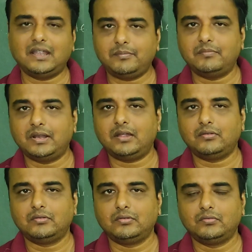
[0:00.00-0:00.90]
Pamela,
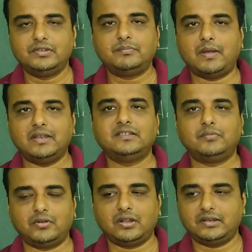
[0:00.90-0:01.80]
who is punished
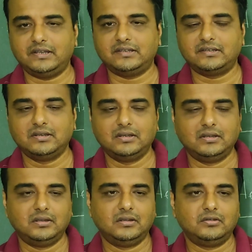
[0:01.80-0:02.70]
for her deeds,
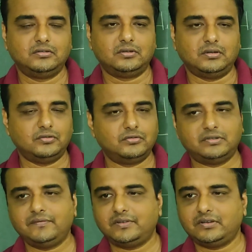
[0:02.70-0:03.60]

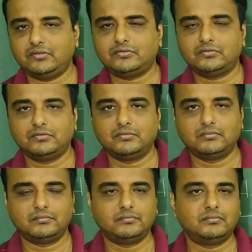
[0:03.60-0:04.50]
Joseph Andrews
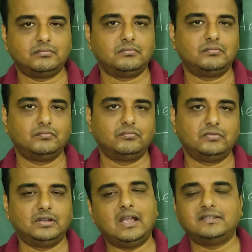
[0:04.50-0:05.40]

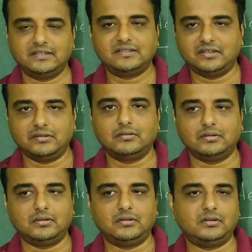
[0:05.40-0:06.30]
does his thing.
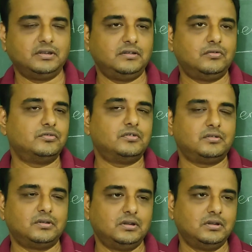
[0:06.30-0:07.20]
He goes on